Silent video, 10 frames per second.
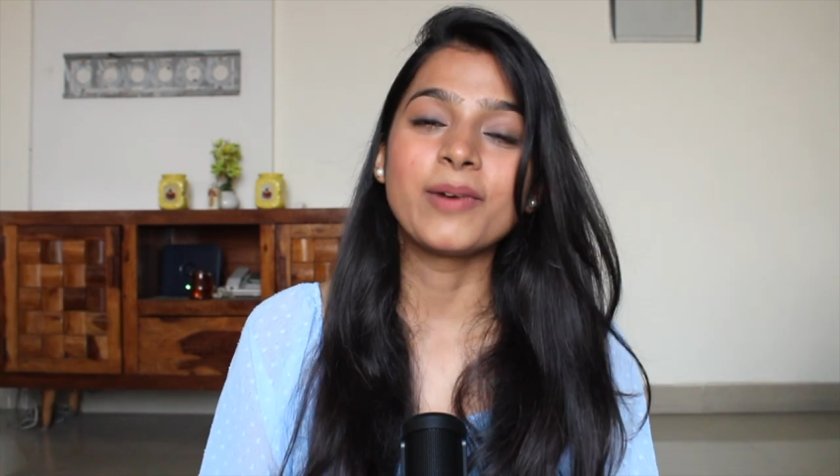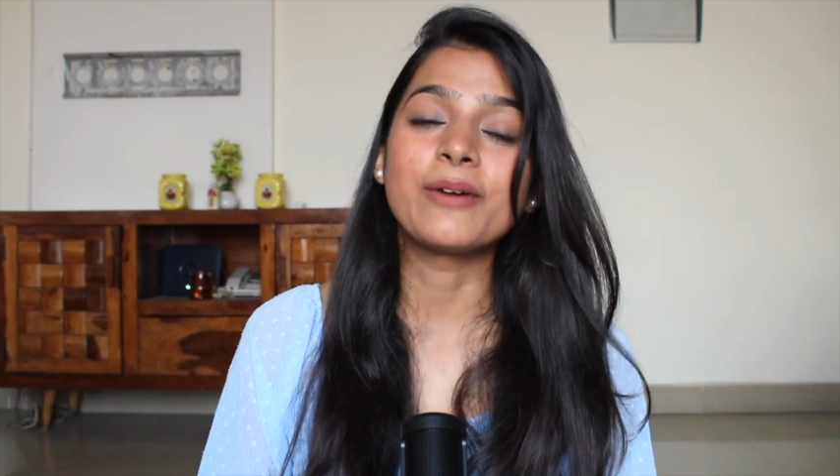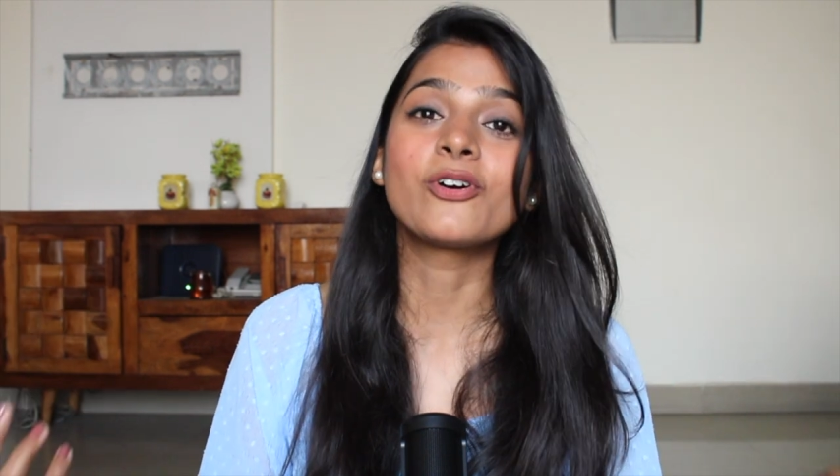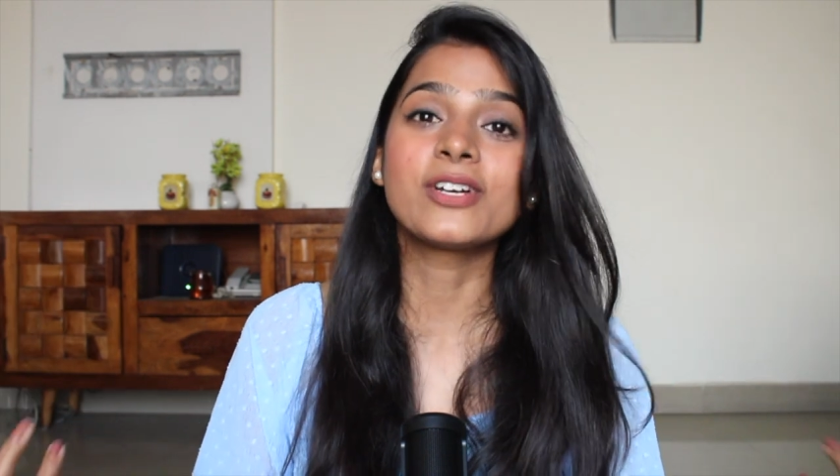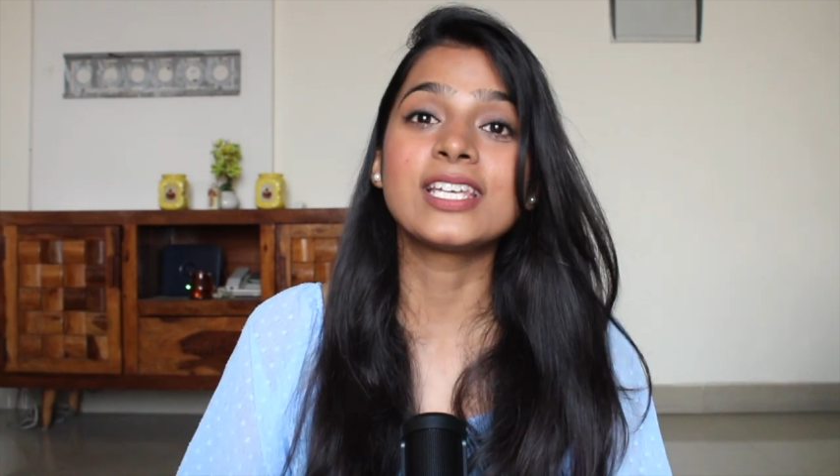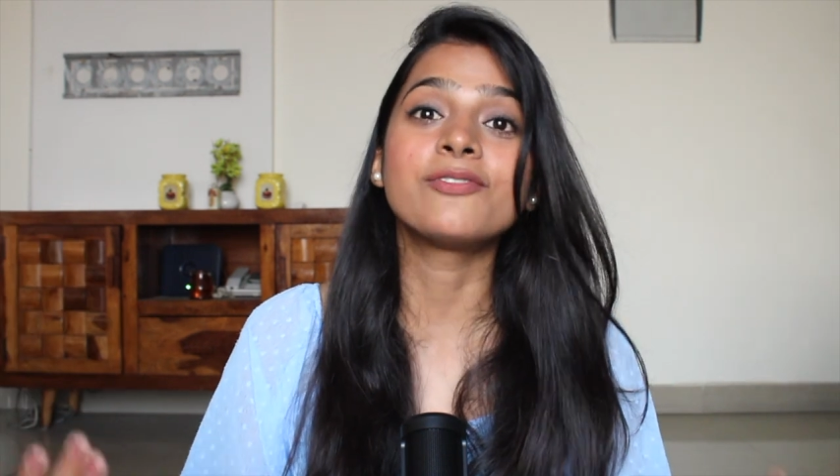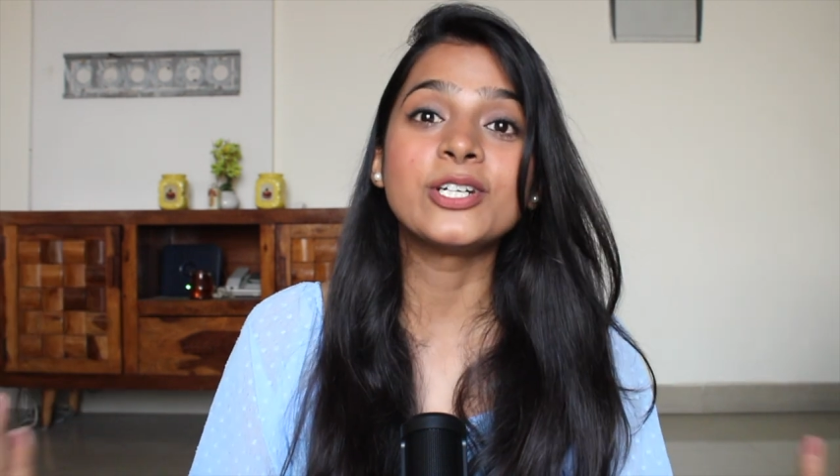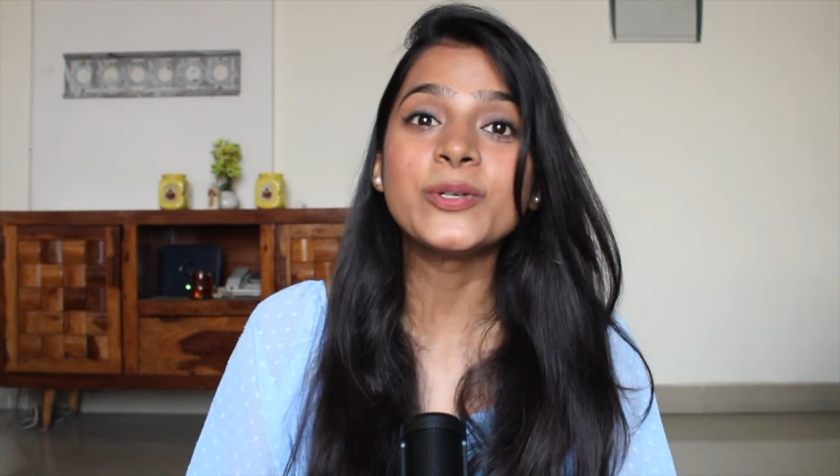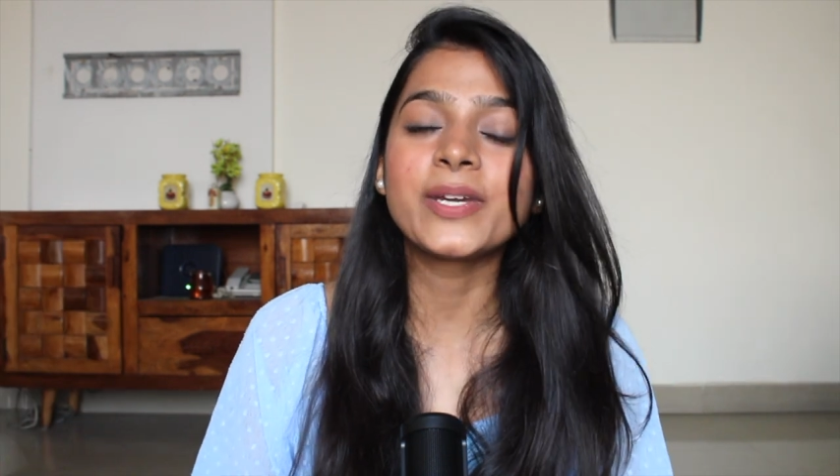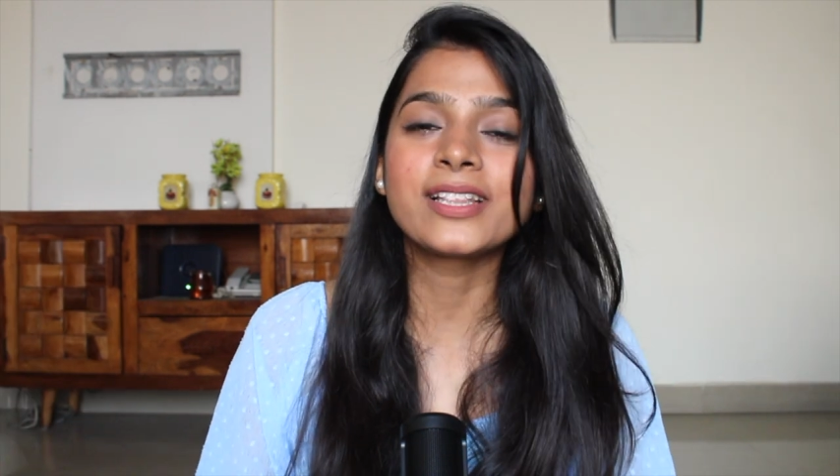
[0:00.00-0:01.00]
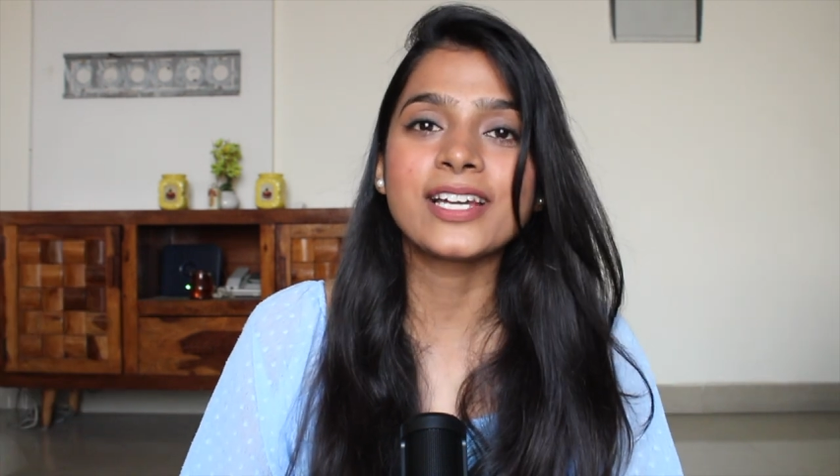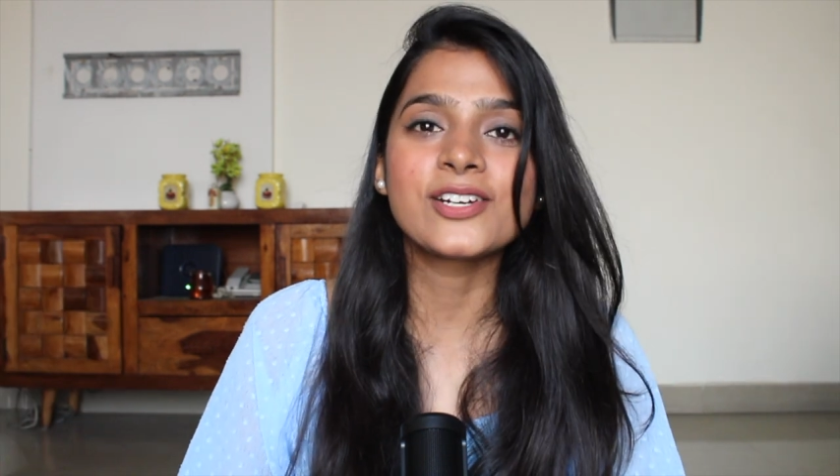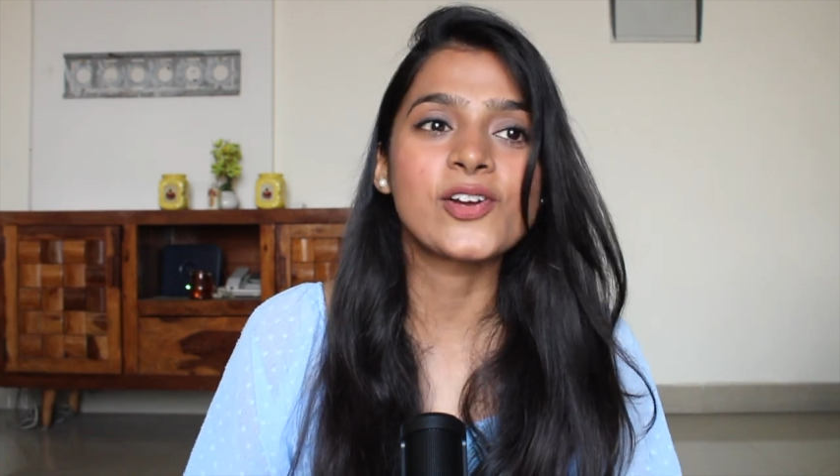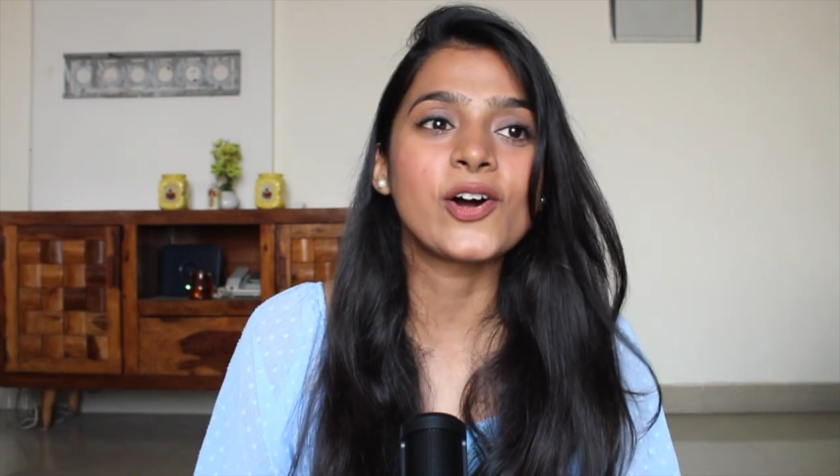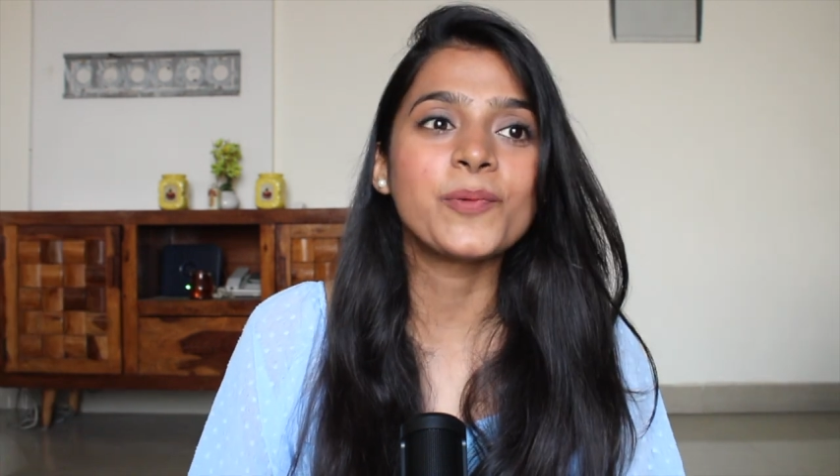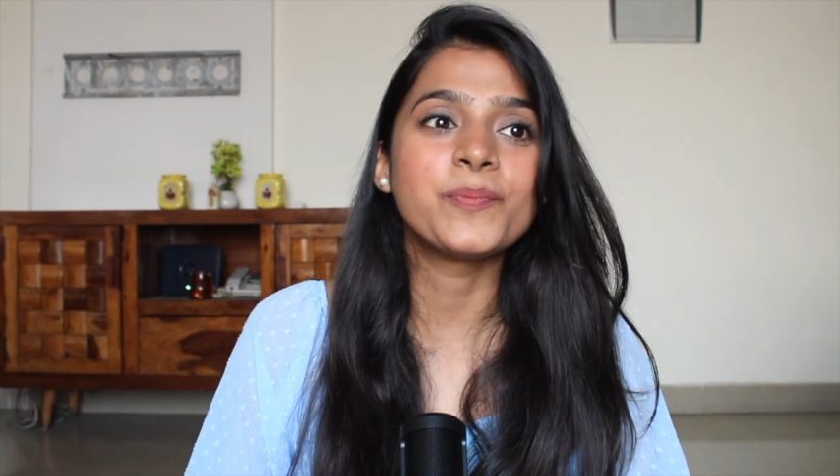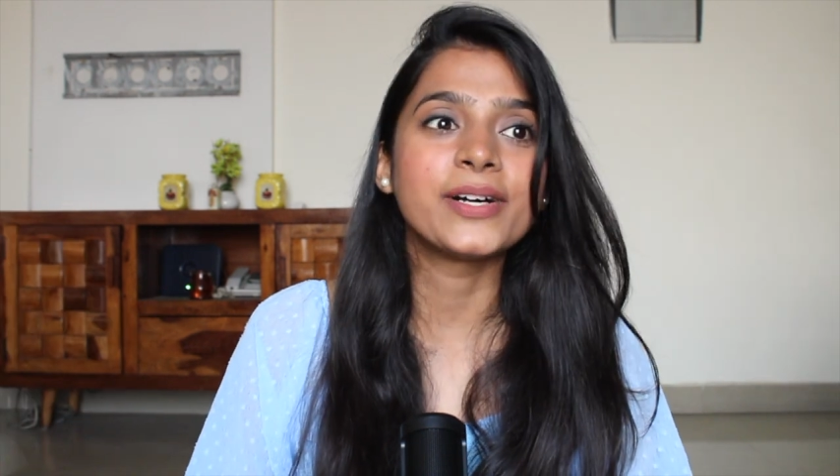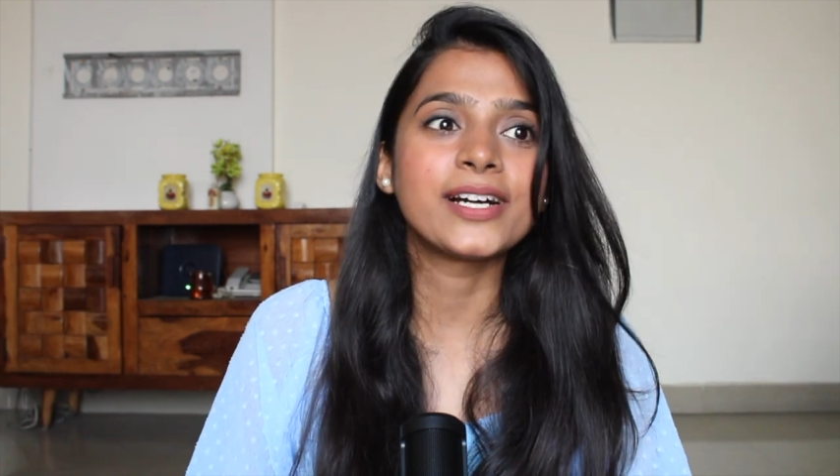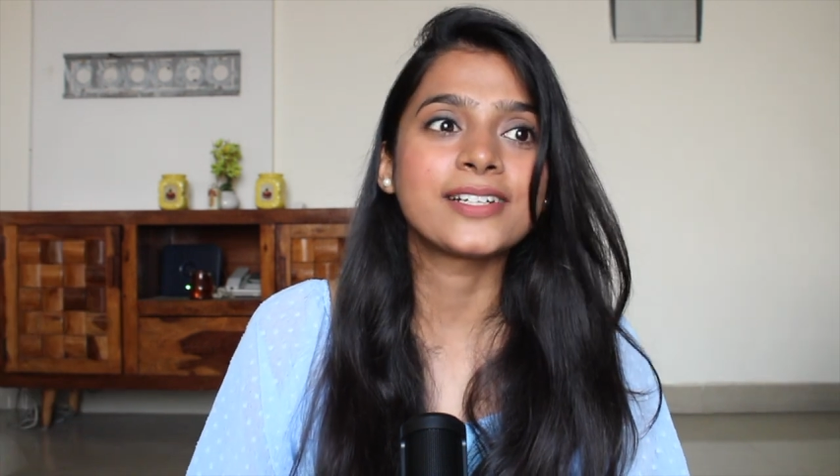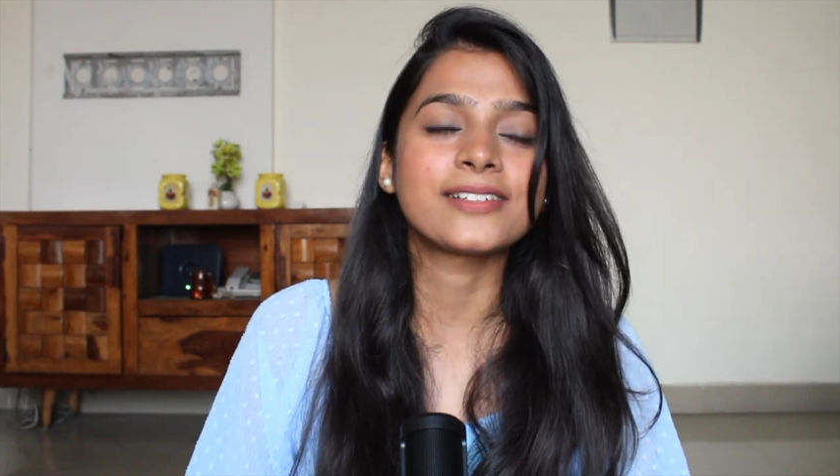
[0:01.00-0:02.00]
Of course, they were doing their job,
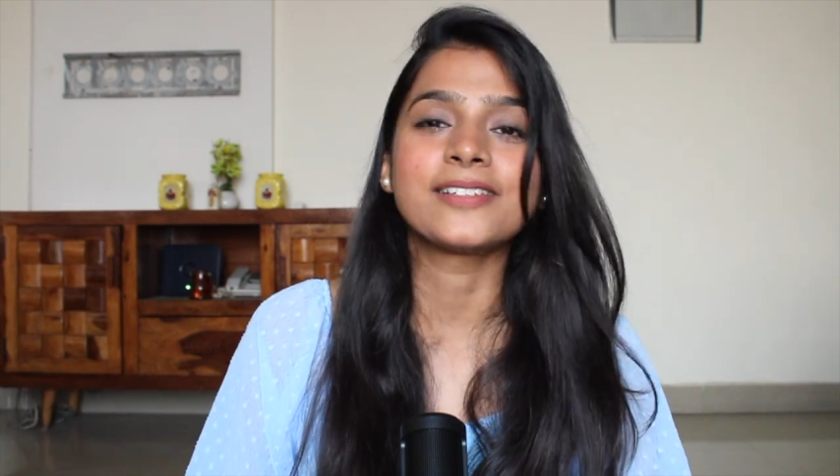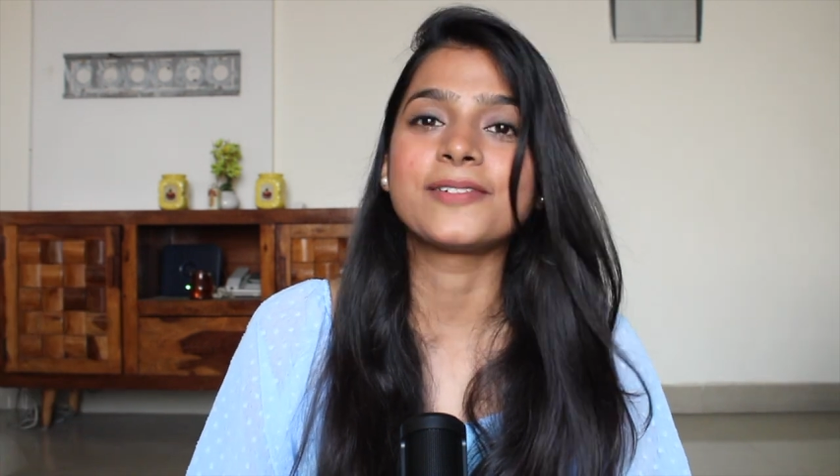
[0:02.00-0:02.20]
but